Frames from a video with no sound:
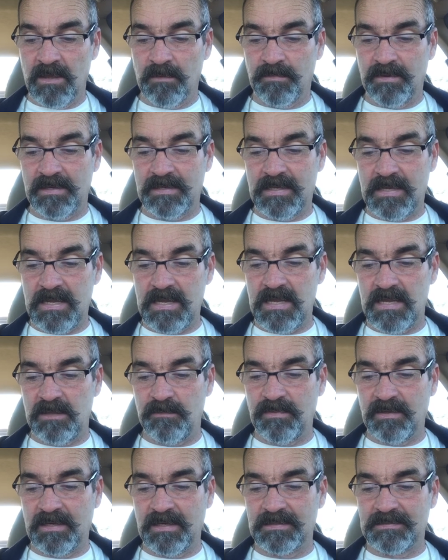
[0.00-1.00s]
but he,
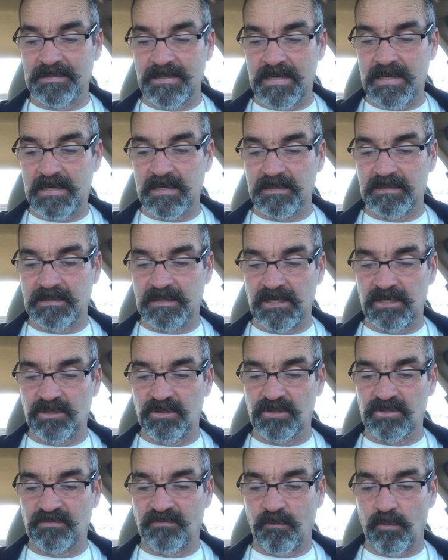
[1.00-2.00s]
because he
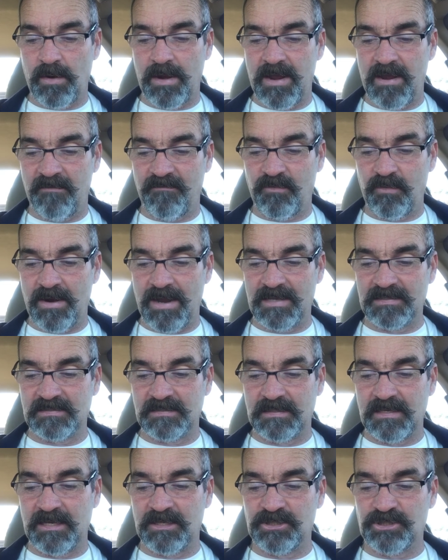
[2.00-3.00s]
continues forever, has
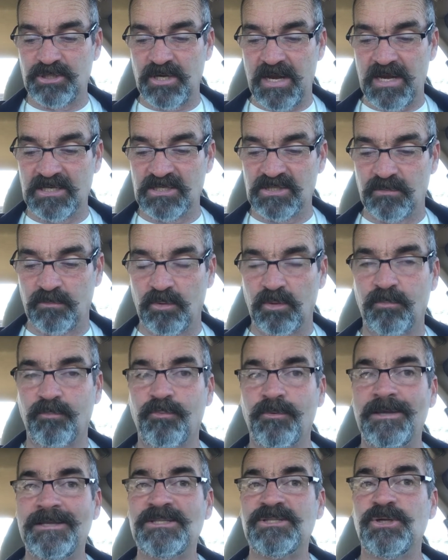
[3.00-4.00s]
an unchangeable
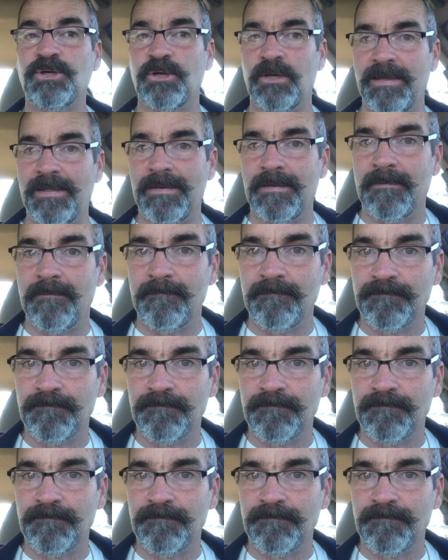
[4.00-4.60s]
priesthood.